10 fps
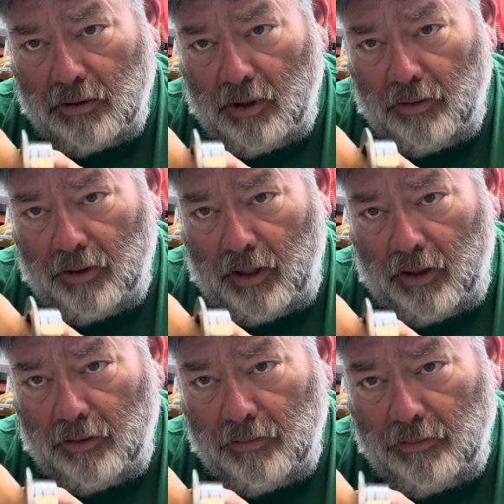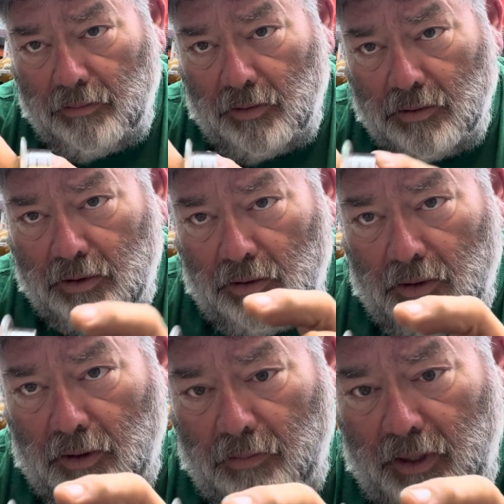on there. There's two
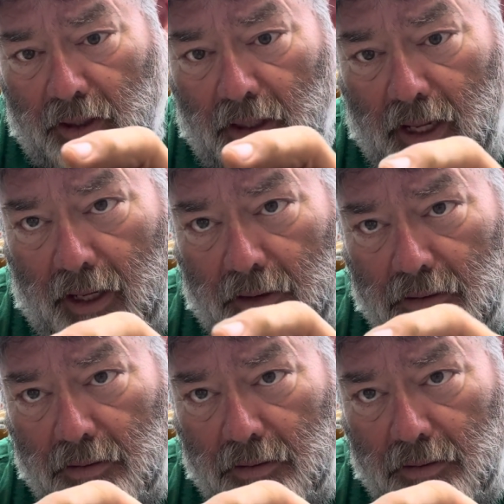little bitty lines.